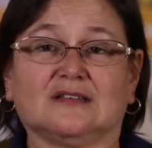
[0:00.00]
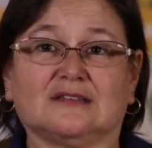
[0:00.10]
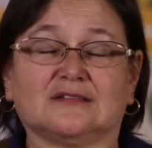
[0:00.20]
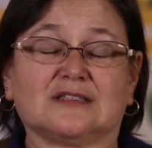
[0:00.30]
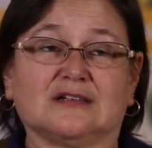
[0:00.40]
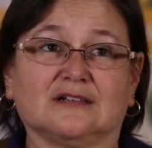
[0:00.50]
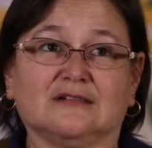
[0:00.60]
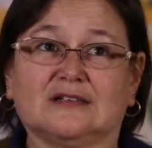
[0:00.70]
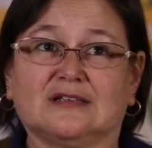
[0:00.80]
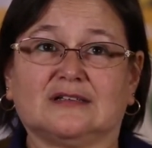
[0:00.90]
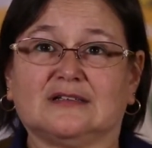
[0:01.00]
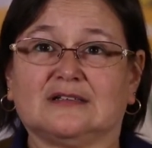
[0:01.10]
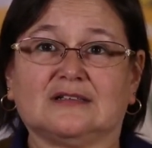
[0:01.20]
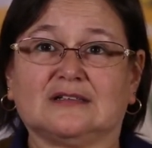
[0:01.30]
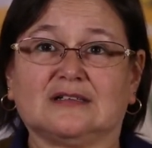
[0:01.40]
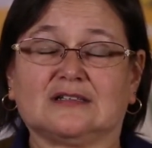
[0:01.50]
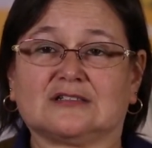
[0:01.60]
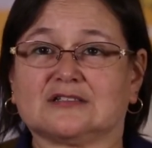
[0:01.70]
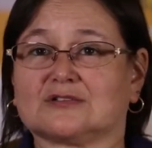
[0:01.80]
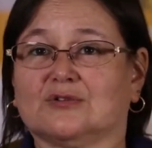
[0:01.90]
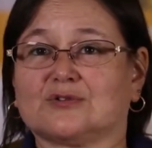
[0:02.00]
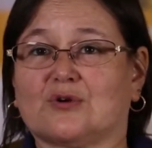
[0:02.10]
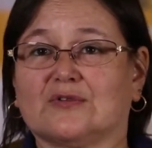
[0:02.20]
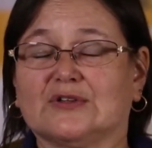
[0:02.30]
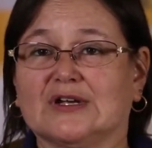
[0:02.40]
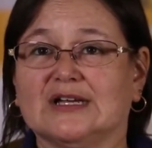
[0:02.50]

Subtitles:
There's there, and it just goes over their